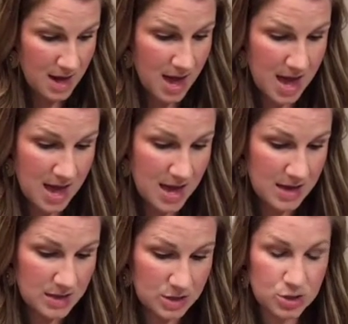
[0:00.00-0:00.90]

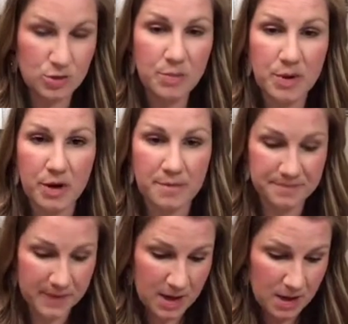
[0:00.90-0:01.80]
and juniper.
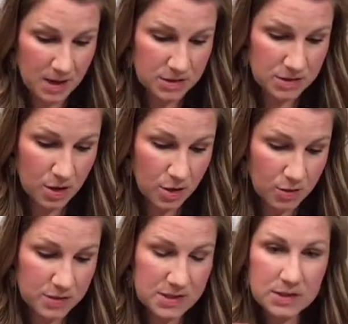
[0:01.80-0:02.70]

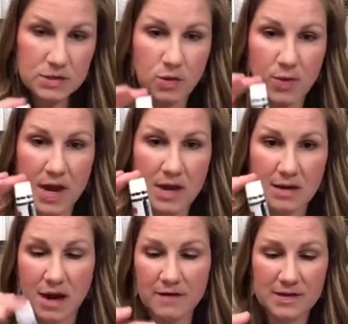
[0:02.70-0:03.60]
So this is great,
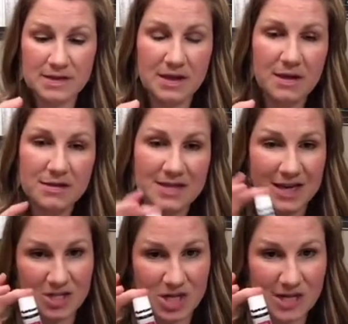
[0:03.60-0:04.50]
obviously,
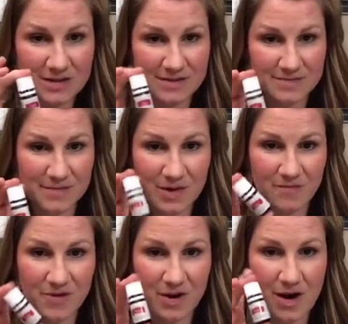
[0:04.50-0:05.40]
Digize. You can
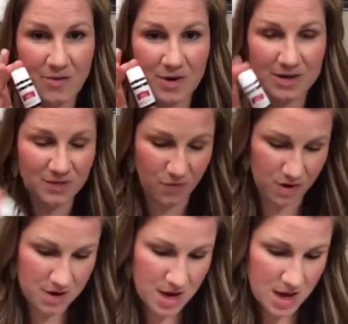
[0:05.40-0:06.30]
figure out what it's
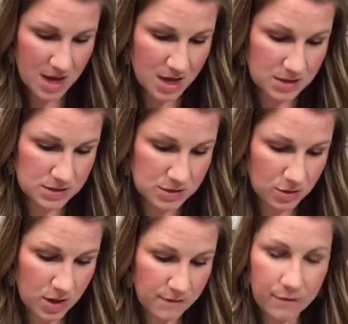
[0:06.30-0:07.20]
for. It's
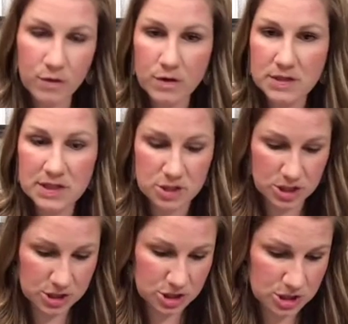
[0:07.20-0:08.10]
great for
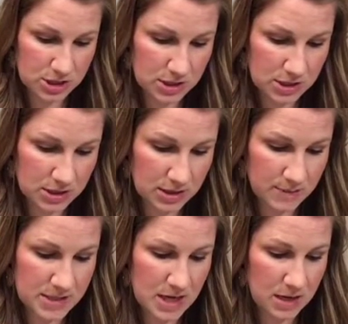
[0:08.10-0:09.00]
digestion, can
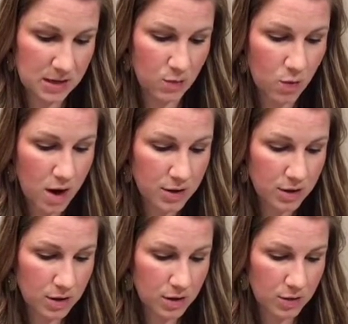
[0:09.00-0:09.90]
be taken in
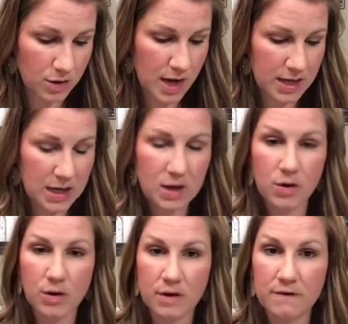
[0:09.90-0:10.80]
water or honey
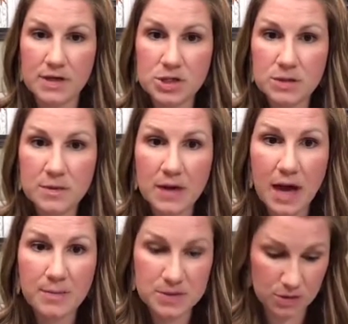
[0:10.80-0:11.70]
or in a vegetable
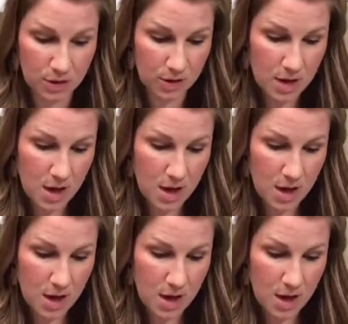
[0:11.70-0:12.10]
capsule.